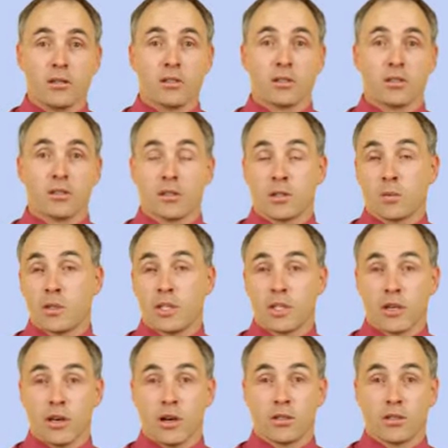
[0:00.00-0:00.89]
There's a little bit
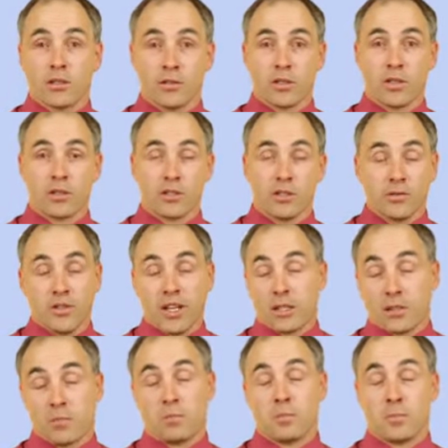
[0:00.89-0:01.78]
of controversy, in
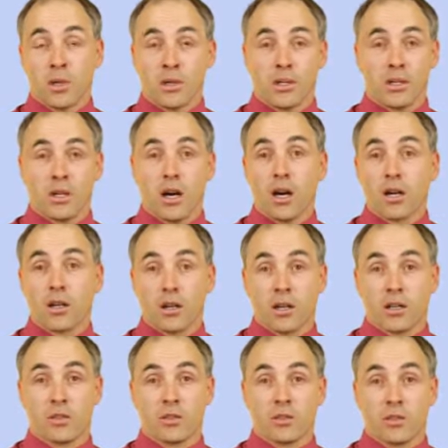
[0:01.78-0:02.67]
fact, probably a lot of
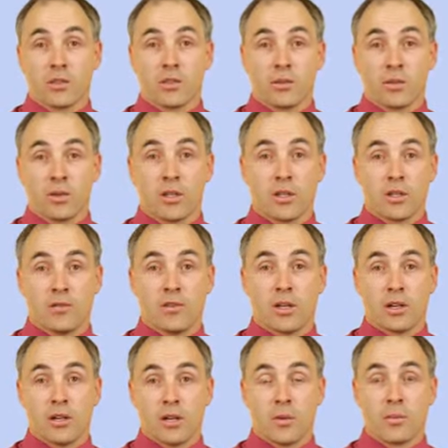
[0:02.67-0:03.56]
controversy within the
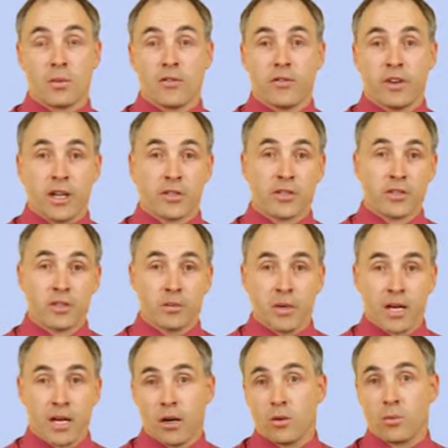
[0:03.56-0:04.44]
veterinary profession
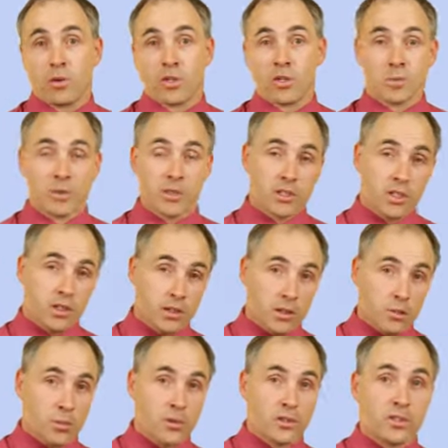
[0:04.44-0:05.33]
about which
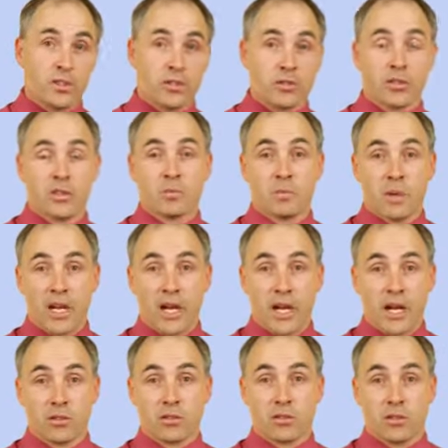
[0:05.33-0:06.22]
particular procedure is
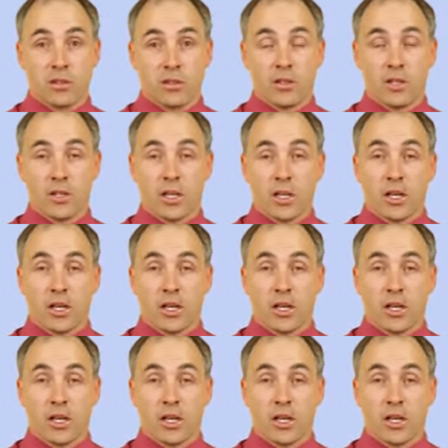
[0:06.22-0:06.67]
best and